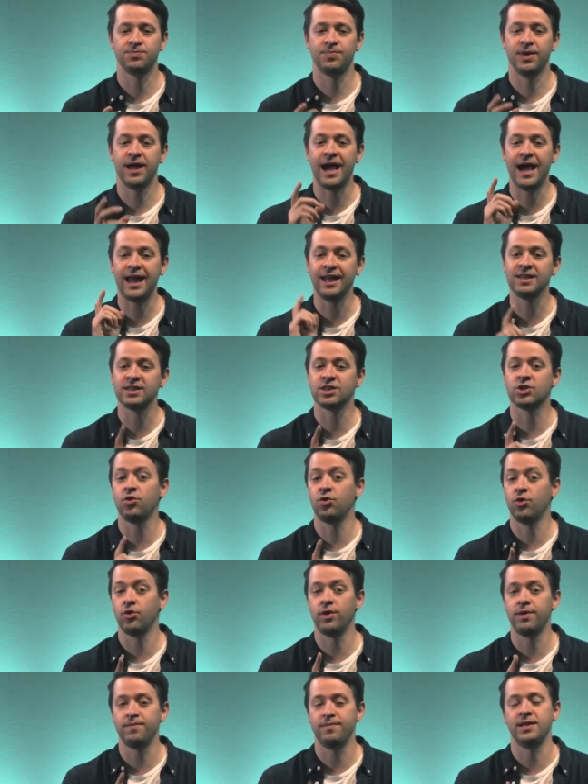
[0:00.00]
But at its
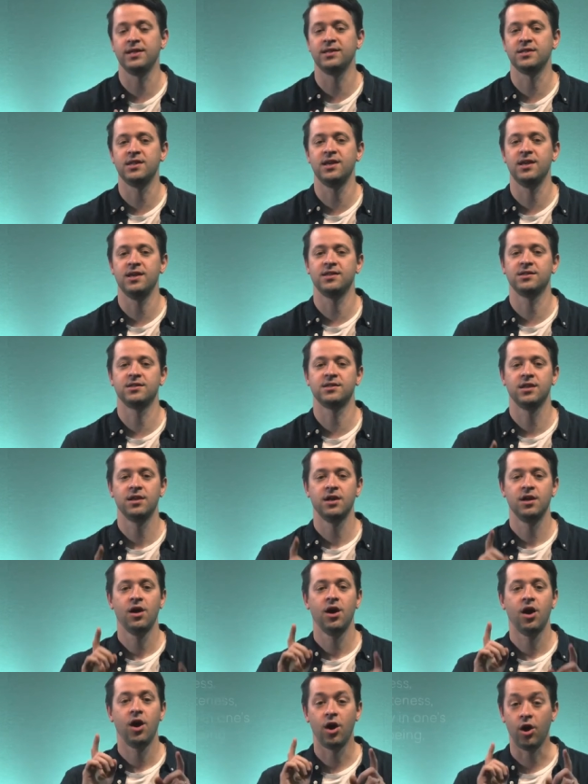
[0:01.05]
core, it means this
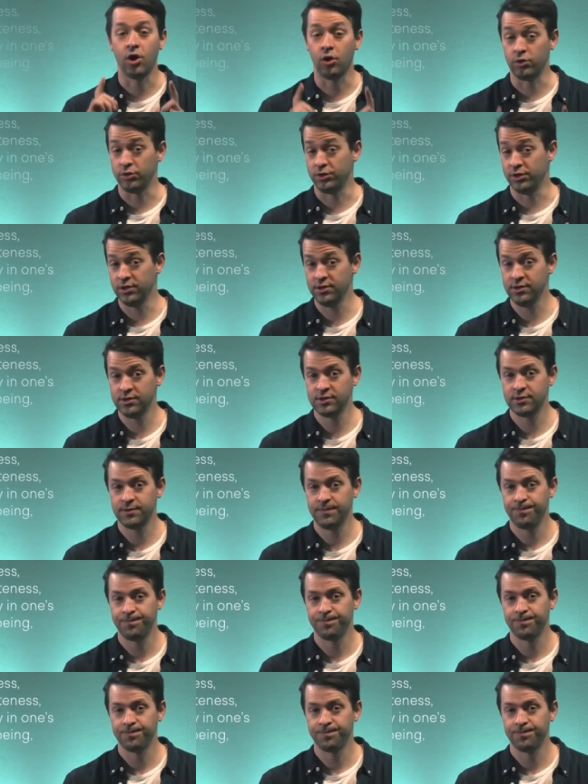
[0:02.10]
wholeness,